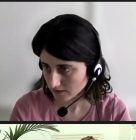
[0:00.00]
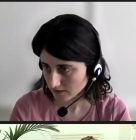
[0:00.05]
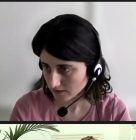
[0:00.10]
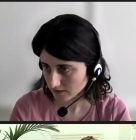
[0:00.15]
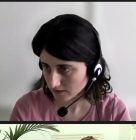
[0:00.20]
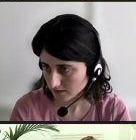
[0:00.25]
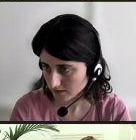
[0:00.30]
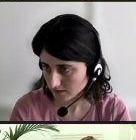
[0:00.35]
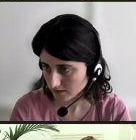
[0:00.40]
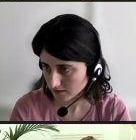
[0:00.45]

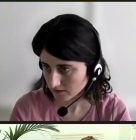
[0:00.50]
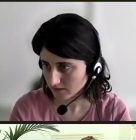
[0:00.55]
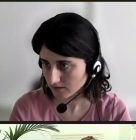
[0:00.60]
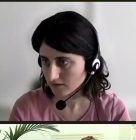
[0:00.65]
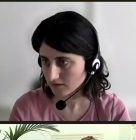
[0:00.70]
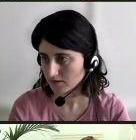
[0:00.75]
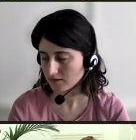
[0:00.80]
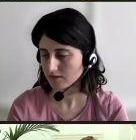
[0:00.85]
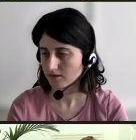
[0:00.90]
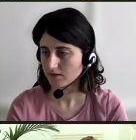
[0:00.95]

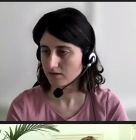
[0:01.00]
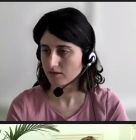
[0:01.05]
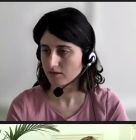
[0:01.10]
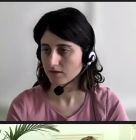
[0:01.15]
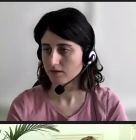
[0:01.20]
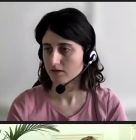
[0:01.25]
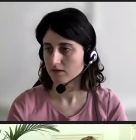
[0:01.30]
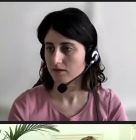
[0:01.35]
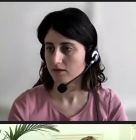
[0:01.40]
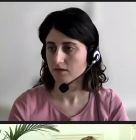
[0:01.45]

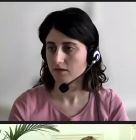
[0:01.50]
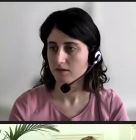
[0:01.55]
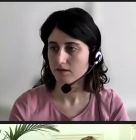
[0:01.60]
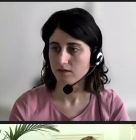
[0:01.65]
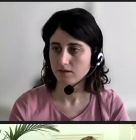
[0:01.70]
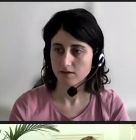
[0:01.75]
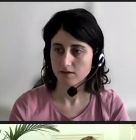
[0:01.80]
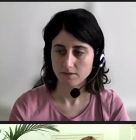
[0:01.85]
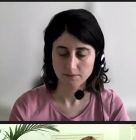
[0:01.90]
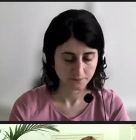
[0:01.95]

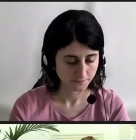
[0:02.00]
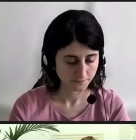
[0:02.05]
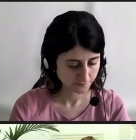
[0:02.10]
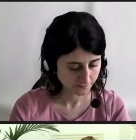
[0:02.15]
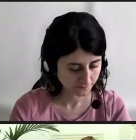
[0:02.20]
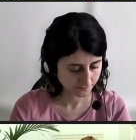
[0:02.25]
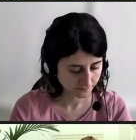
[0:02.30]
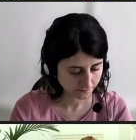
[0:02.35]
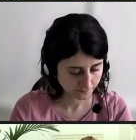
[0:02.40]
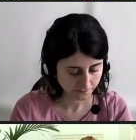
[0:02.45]

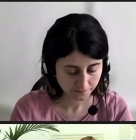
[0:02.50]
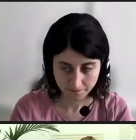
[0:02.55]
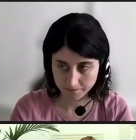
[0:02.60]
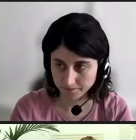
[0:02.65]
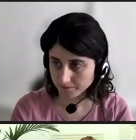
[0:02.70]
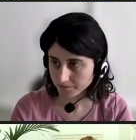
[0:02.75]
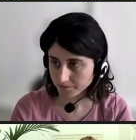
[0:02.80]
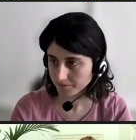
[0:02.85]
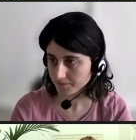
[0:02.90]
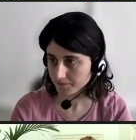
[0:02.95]

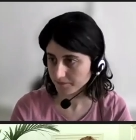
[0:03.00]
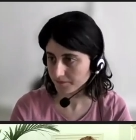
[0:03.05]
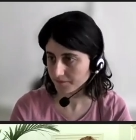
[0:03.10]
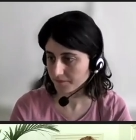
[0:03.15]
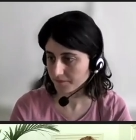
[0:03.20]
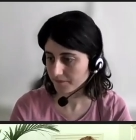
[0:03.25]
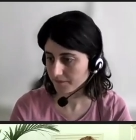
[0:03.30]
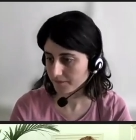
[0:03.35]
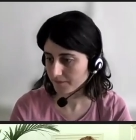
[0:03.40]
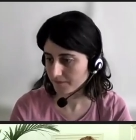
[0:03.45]

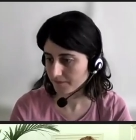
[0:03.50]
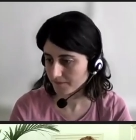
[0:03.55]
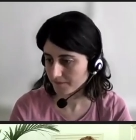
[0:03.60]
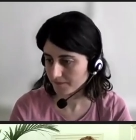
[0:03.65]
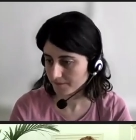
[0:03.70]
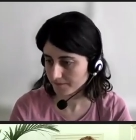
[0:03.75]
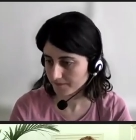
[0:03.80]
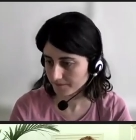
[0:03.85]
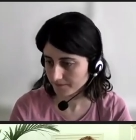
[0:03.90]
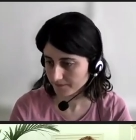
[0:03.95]

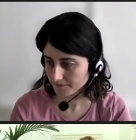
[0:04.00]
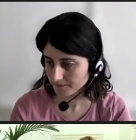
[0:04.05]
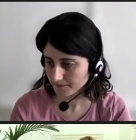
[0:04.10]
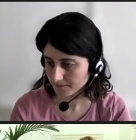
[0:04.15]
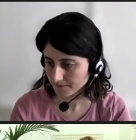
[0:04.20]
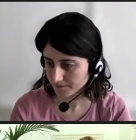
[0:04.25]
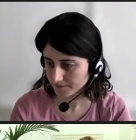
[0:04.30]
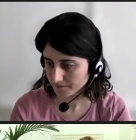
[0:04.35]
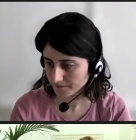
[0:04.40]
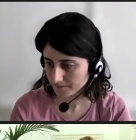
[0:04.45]

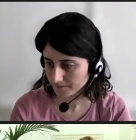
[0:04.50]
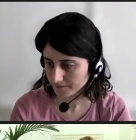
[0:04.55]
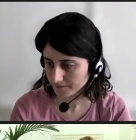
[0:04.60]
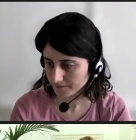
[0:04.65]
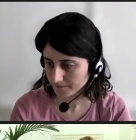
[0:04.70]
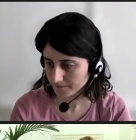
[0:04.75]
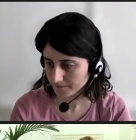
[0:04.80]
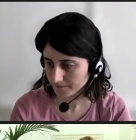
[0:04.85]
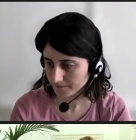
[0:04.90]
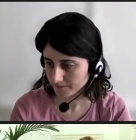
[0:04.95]

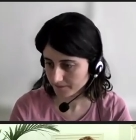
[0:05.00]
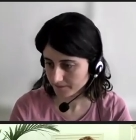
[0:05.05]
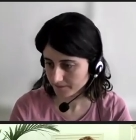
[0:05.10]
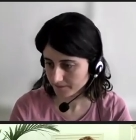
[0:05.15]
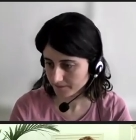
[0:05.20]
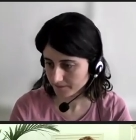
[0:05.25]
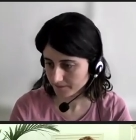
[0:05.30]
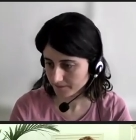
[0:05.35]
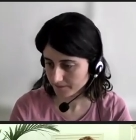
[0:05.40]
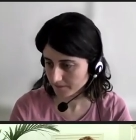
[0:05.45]

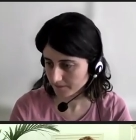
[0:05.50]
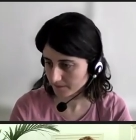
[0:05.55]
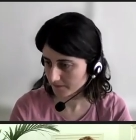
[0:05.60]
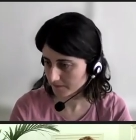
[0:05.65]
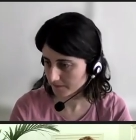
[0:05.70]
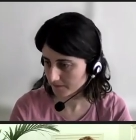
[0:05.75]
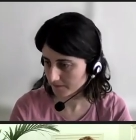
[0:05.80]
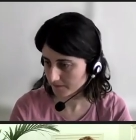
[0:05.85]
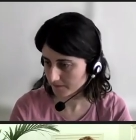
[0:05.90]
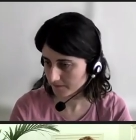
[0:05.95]

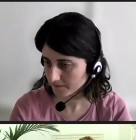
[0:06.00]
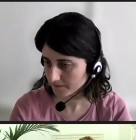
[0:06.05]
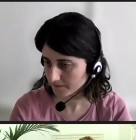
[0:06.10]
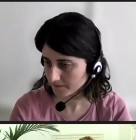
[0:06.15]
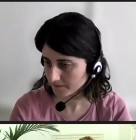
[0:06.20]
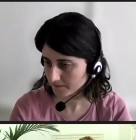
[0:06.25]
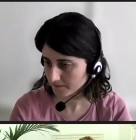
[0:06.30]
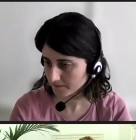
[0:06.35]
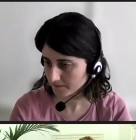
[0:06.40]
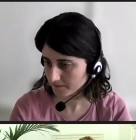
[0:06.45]

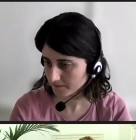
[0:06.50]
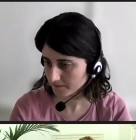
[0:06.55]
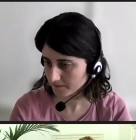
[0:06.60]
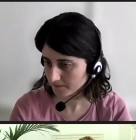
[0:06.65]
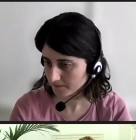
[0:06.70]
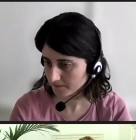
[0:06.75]
(silence)